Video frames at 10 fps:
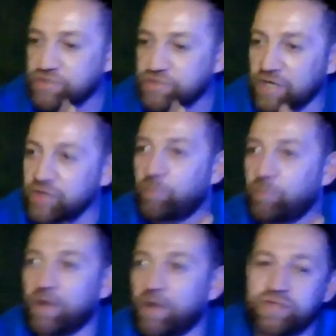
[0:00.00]
share
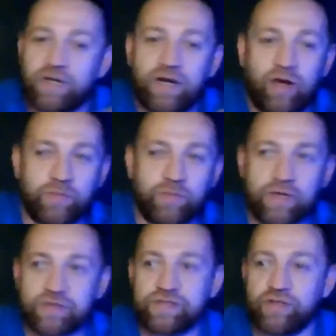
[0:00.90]
your passion around,
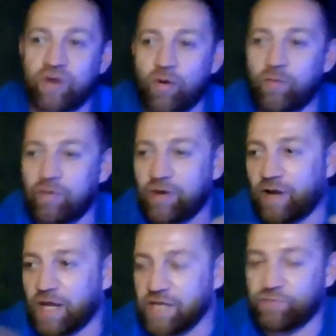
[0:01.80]
because, you know,
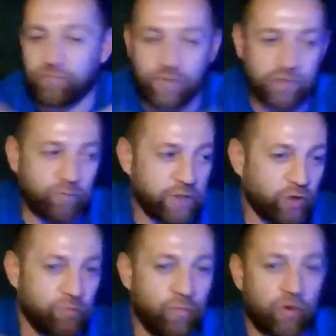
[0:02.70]
if we
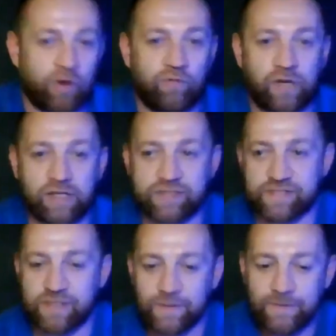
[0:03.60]
got more of us,